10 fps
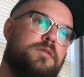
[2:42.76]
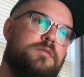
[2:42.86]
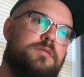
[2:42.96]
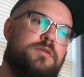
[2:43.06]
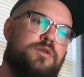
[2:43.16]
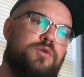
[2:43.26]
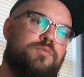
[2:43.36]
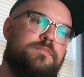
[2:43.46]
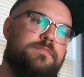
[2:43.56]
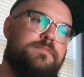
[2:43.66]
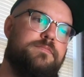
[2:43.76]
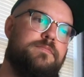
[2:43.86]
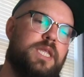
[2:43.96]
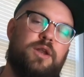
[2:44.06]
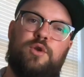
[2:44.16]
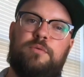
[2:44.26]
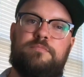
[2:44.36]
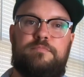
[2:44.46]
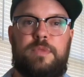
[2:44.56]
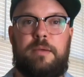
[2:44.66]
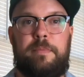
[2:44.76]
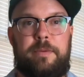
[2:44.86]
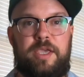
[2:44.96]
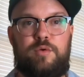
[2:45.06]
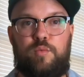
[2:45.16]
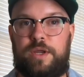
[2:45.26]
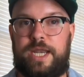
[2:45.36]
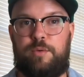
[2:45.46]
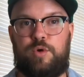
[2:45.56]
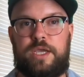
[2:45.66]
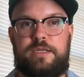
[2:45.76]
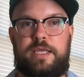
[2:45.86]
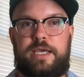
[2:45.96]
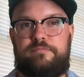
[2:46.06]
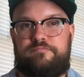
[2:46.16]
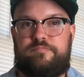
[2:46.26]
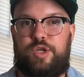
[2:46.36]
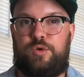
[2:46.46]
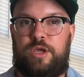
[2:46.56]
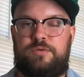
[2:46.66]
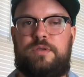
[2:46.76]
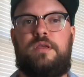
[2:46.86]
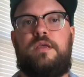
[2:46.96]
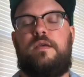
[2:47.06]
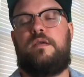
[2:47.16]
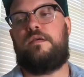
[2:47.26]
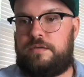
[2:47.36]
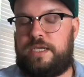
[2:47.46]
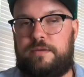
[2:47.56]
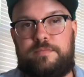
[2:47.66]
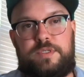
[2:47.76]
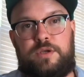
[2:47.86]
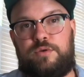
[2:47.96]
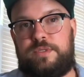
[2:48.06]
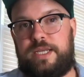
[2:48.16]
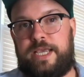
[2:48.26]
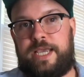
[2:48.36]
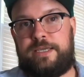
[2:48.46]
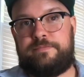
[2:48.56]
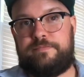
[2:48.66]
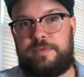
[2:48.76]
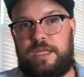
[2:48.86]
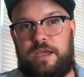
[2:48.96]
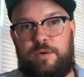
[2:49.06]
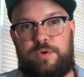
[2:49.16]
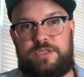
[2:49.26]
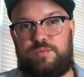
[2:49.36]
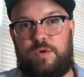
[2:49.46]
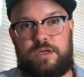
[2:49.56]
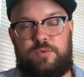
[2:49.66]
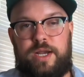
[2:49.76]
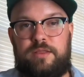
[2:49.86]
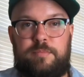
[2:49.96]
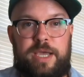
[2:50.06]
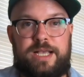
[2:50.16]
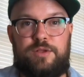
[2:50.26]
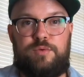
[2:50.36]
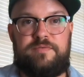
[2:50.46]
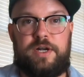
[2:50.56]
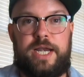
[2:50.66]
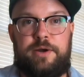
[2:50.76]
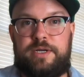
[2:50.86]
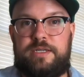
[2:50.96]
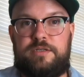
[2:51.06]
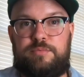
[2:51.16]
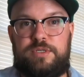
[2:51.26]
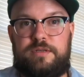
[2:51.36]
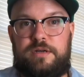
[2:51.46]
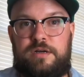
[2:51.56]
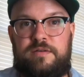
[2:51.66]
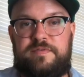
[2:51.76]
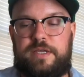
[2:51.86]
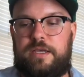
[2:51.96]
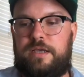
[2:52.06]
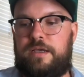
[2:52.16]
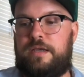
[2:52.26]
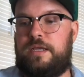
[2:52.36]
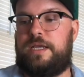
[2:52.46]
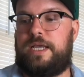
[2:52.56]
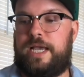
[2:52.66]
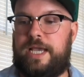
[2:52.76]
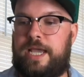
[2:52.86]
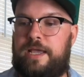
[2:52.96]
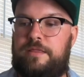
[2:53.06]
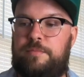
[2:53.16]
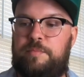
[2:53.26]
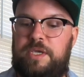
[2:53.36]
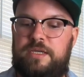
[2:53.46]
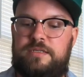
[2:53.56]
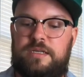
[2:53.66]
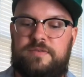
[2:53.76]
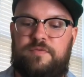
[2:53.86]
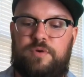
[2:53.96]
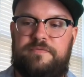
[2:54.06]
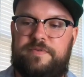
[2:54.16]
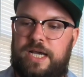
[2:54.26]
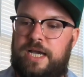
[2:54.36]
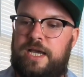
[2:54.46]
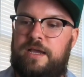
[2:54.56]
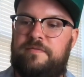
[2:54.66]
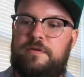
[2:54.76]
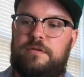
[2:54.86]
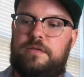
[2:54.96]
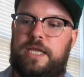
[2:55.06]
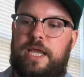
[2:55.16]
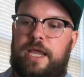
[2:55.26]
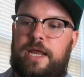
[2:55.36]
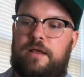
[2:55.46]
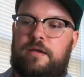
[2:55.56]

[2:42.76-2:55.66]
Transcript: So I don't know, maybe one day we'll get to that, who knows. Yeah, so today we just walked around the Pacolet River Heritage Preserve. I had the Mamiya 645, and